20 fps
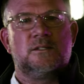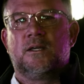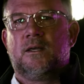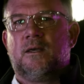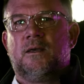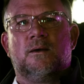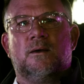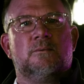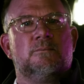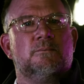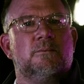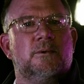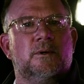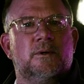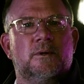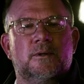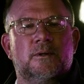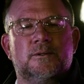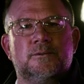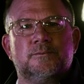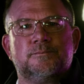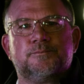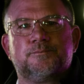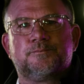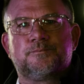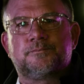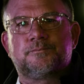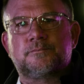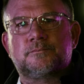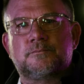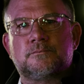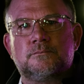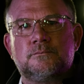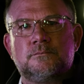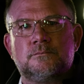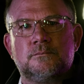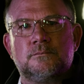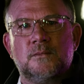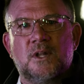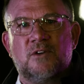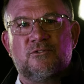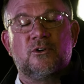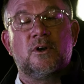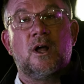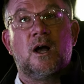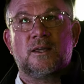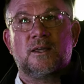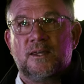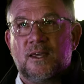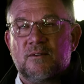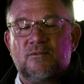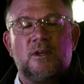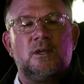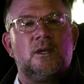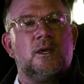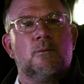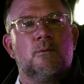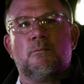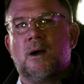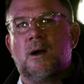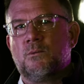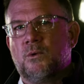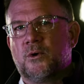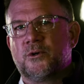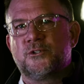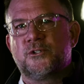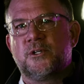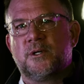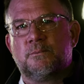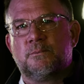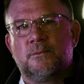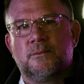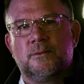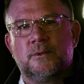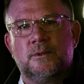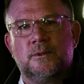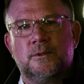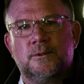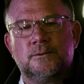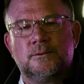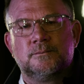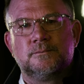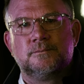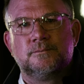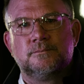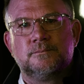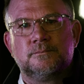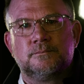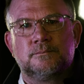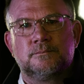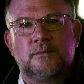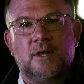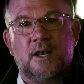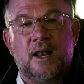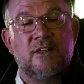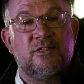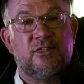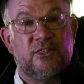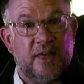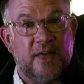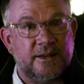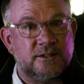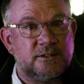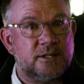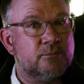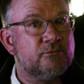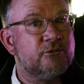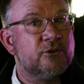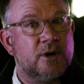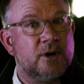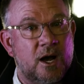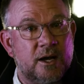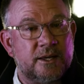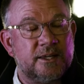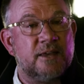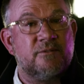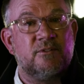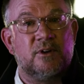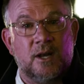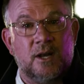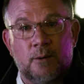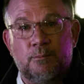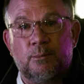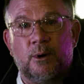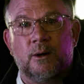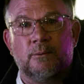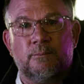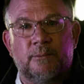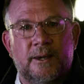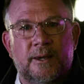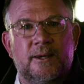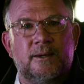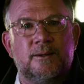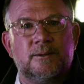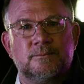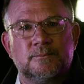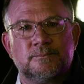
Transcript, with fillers: to him, and for not giving him my worship. And I thanked him for not giving up on me